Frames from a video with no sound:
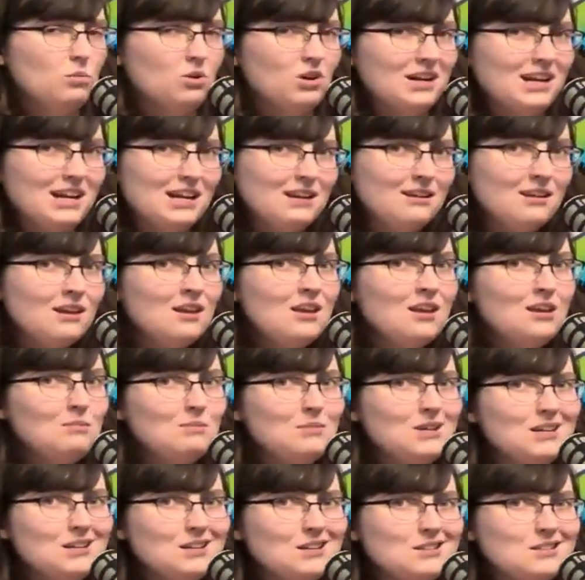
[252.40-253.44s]
brain,
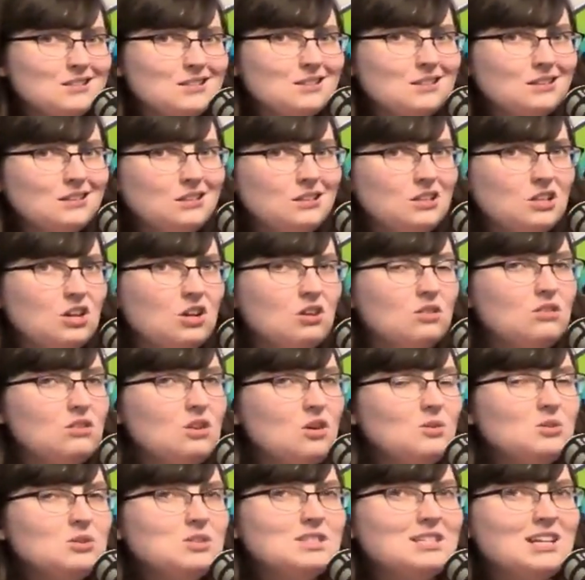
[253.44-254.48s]
because, you know,
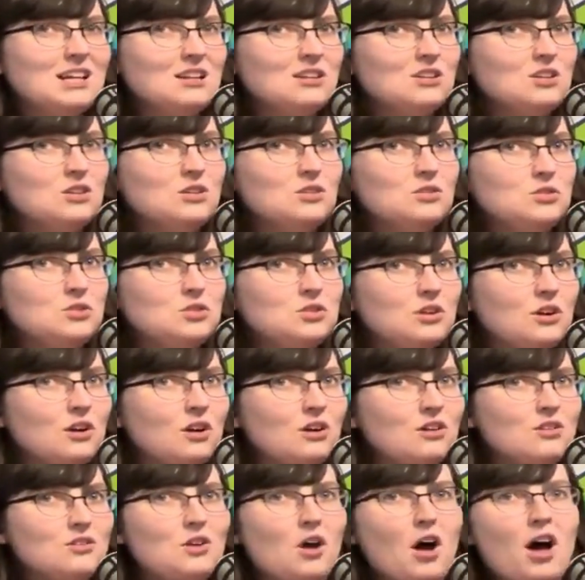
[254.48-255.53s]
those standards
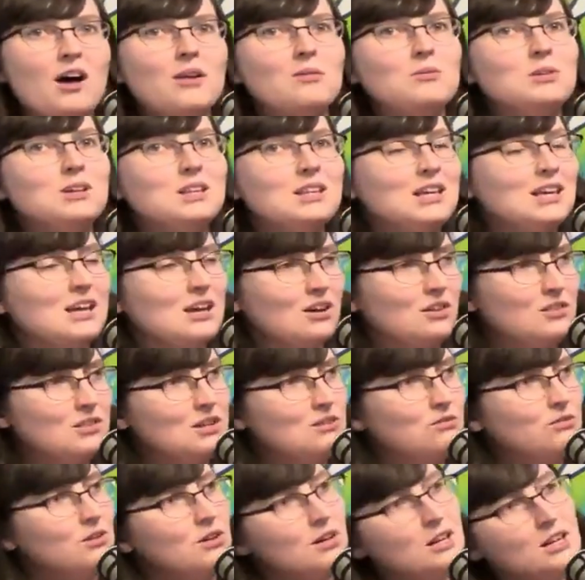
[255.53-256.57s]
are not really healthy for